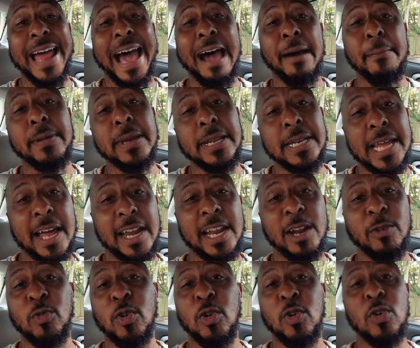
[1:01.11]
I've been down
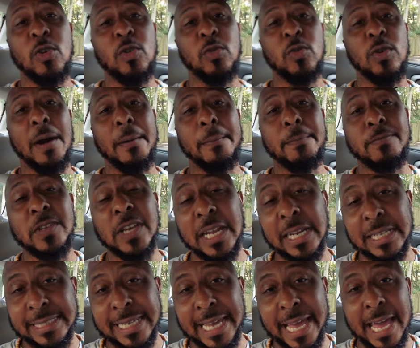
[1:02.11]
that road a ton
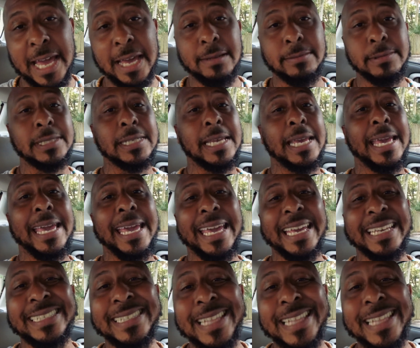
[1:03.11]
of times. It's